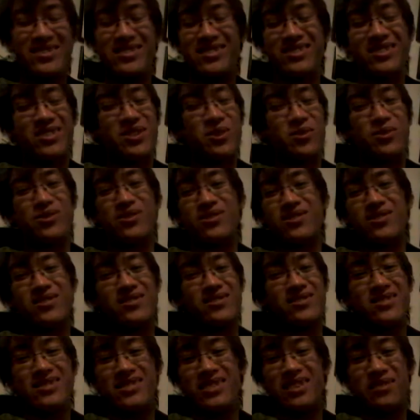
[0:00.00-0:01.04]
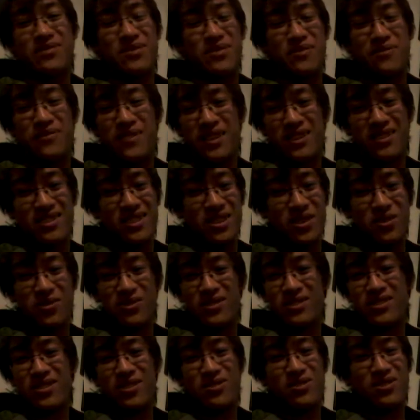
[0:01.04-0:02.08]
no girls gives a fuck.
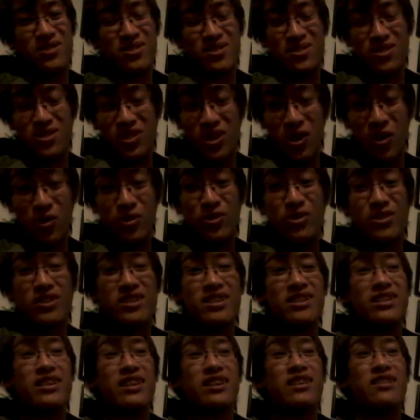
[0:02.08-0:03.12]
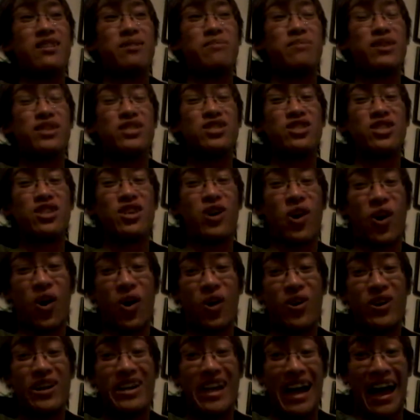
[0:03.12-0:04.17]
No girls know. You're going to get a bunch of
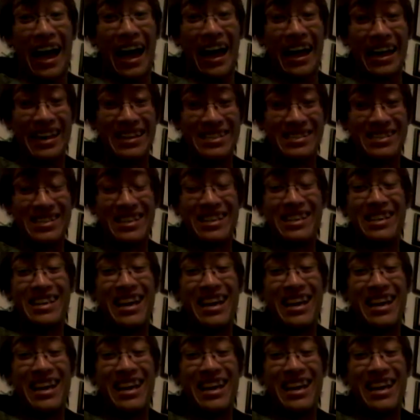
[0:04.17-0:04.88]
car guys.